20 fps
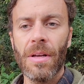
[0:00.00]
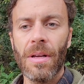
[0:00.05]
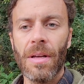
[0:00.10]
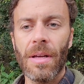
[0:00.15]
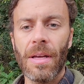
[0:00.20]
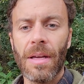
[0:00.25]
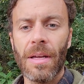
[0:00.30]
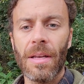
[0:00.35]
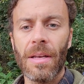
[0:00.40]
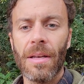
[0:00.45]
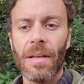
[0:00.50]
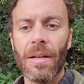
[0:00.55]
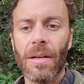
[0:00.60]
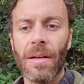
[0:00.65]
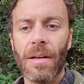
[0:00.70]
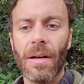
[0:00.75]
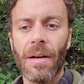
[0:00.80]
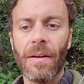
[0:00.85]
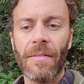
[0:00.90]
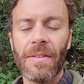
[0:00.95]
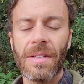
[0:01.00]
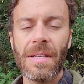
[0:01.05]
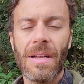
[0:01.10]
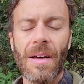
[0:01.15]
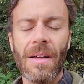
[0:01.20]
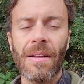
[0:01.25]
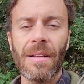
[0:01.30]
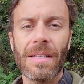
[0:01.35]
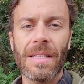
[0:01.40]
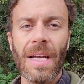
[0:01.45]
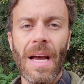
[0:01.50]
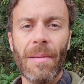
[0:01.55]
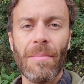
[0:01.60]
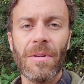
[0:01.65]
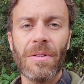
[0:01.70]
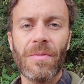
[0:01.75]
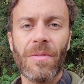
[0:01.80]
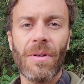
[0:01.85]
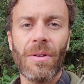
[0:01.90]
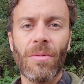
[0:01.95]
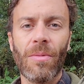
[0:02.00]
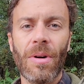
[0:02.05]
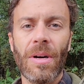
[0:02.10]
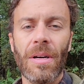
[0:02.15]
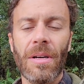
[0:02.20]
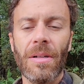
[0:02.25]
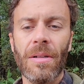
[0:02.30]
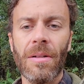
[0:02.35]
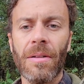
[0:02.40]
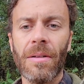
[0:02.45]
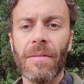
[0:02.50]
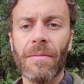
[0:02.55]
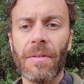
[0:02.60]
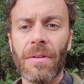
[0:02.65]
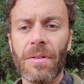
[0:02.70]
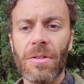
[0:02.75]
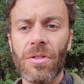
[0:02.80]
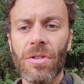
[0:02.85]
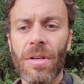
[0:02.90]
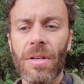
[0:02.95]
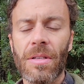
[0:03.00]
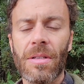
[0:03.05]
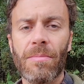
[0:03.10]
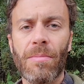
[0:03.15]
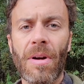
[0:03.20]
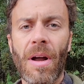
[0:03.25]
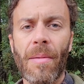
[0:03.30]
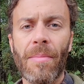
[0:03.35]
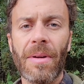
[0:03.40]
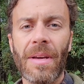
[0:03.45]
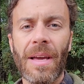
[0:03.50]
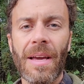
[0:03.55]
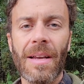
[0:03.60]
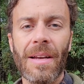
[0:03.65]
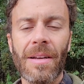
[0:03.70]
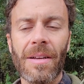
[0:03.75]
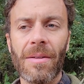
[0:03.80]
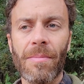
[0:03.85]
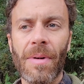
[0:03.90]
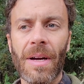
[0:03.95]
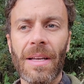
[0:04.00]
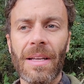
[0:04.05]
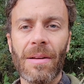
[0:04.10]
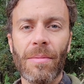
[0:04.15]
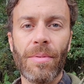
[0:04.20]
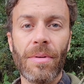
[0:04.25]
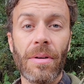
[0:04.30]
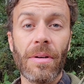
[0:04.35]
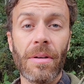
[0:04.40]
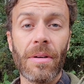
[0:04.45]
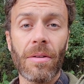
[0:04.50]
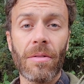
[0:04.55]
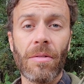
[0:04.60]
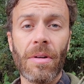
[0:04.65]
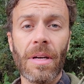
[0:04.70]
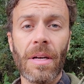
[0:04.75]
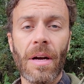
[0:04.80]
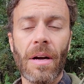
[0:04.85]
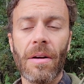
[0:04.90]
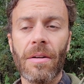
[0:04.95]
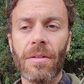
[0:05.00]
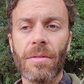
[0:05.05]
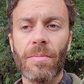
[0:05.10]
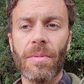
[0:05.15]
And if it's not established very well, if you just propagated it, you might need to put it in a greenhouse.